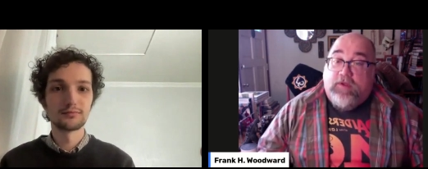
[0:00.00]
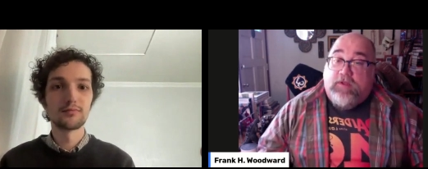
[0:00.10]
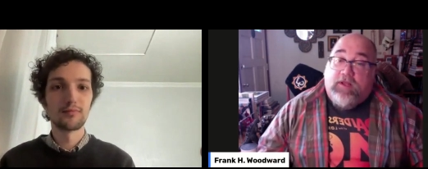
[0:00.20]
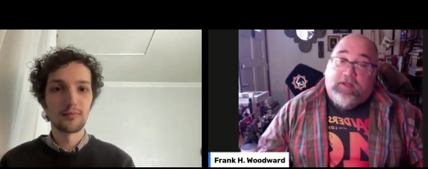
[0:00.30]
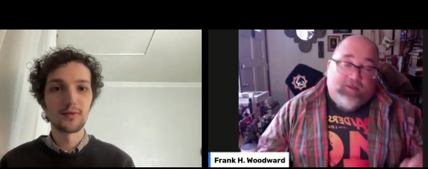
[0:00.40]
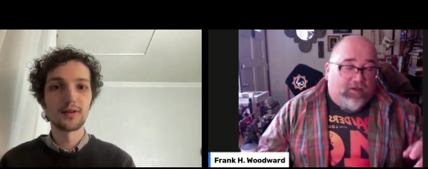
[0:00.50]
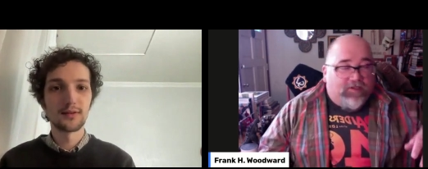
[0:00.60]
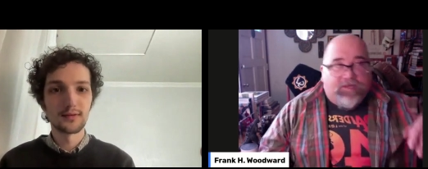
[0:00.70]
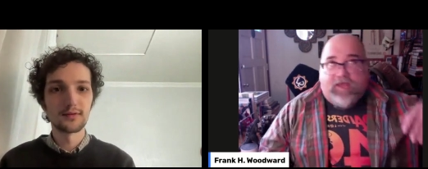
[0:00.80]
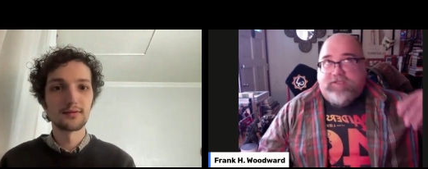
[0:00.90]
Speaker 1: Not that it
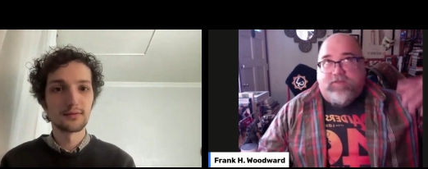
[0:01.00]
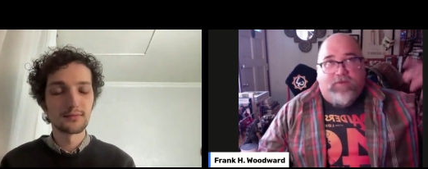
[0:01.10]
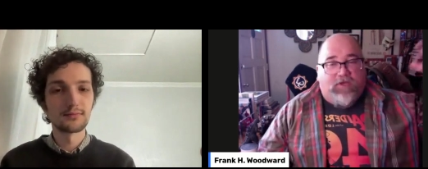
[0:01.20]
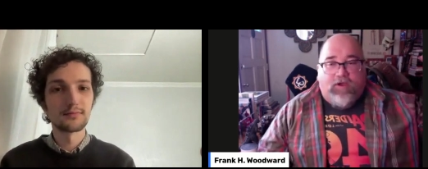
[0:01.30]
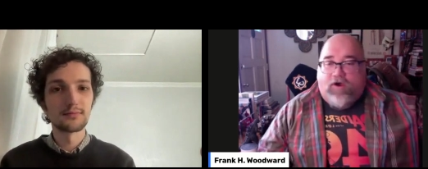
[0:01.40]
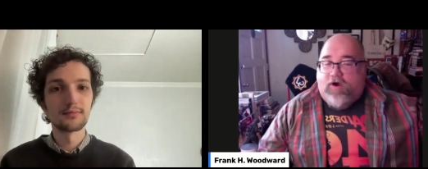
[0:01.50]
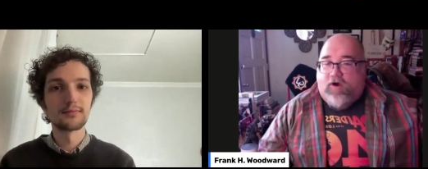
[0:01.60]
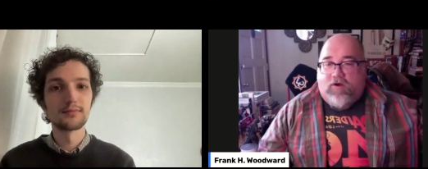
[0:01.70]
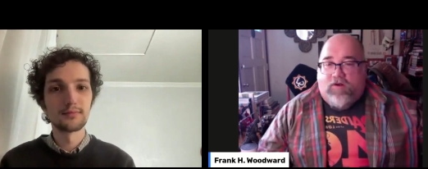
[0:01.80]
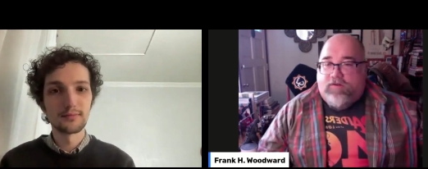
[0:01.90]
has to be
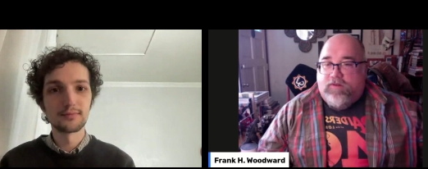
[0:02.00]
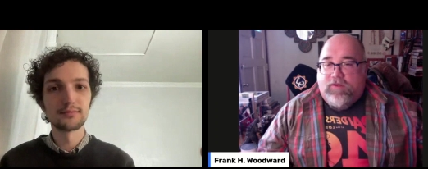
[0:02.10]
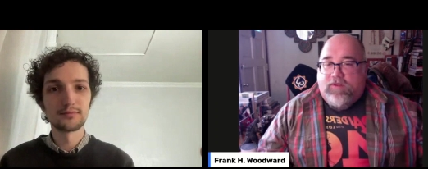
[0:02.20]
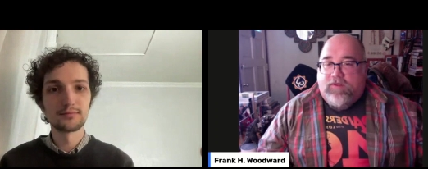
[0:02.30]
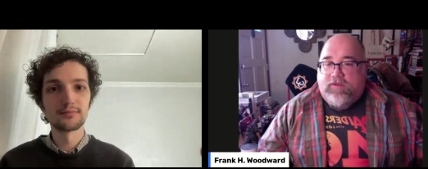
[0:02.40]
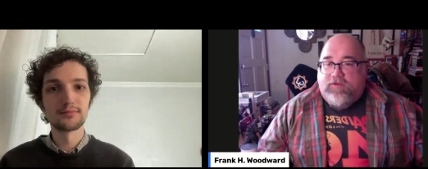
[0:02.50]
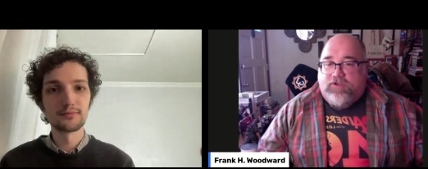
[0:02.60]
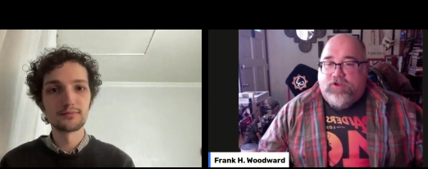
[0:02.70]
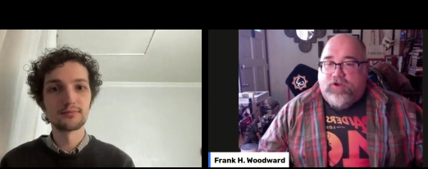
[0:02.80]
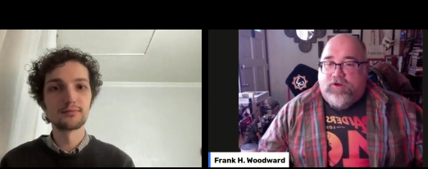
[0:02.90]
all
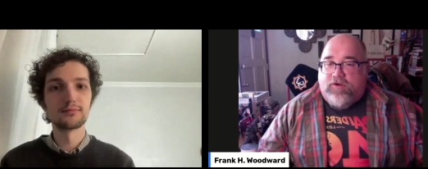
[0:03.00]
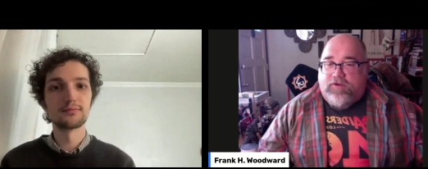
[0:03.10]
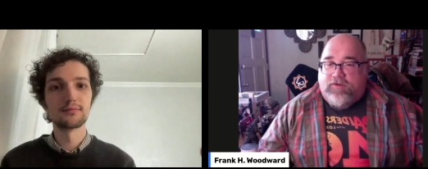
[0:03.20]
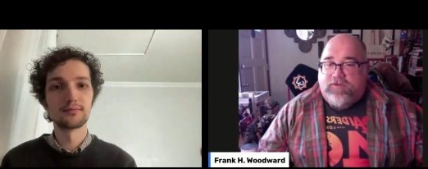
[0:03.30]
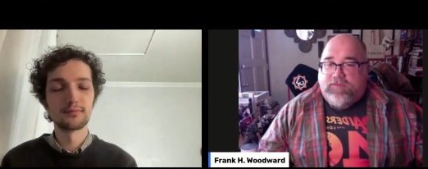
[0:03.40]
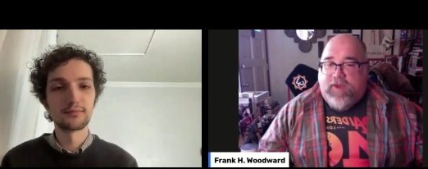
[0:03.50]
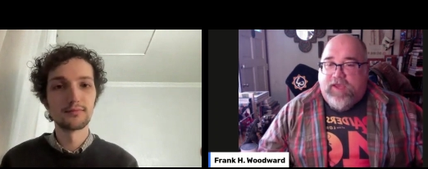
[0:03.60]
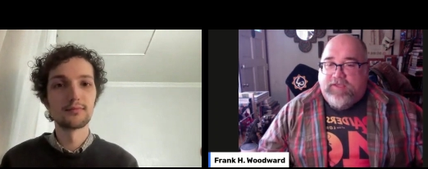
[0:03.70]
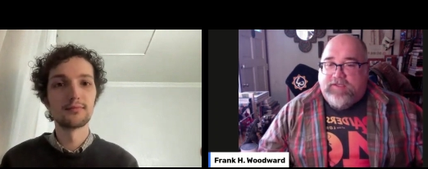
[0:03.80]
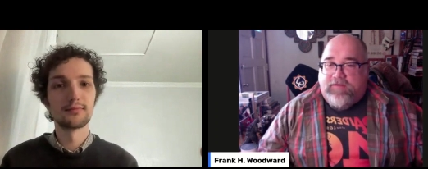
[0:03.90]
sugar and
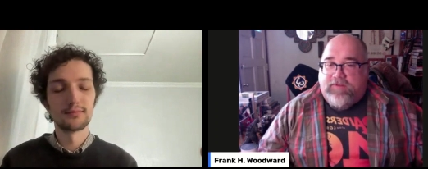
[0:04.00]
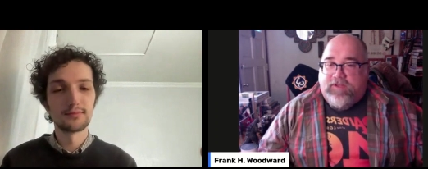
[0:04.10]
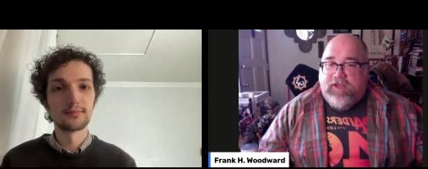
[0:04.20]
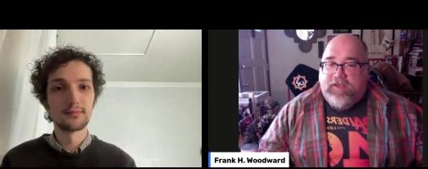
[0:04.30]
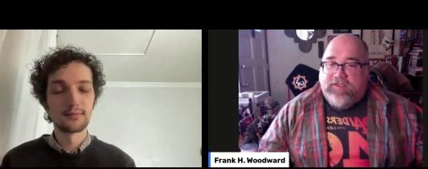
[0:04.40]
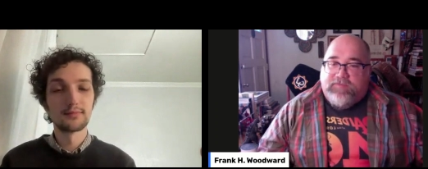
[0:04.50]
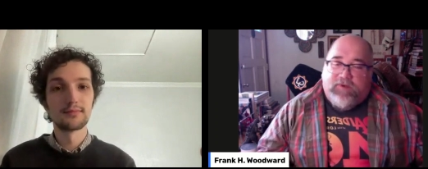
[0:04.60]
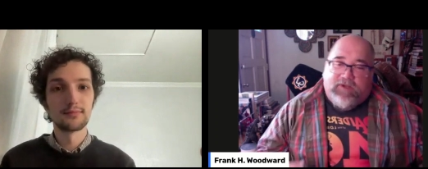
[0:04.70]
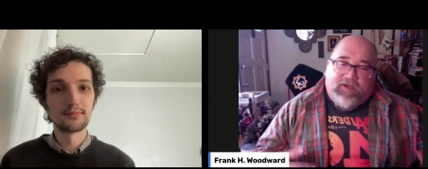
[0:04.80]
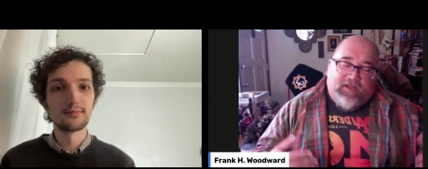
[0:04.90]
spice and everything nice,
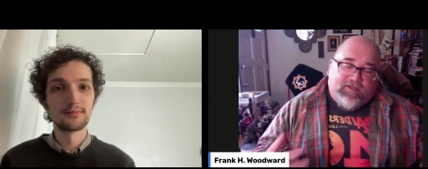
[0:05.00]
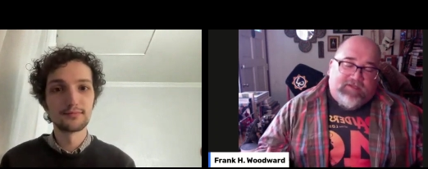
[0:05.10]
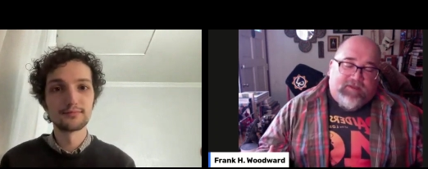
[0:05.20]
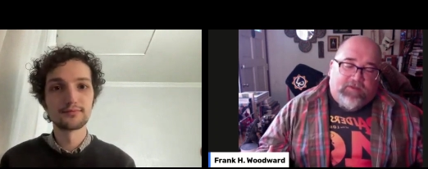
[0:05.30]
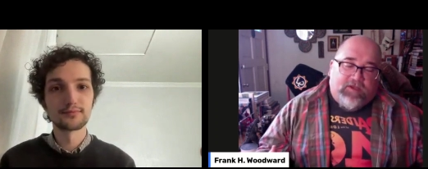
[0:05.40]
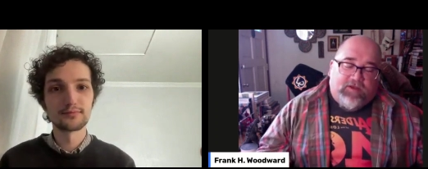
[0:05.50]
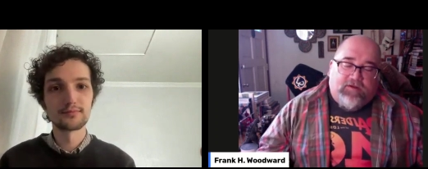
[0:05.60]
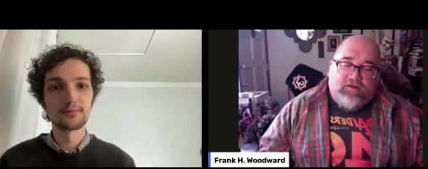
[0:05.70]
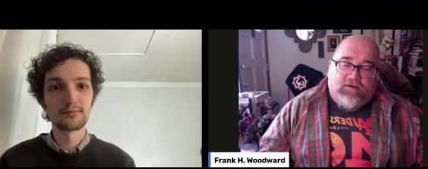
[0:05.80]
but it's something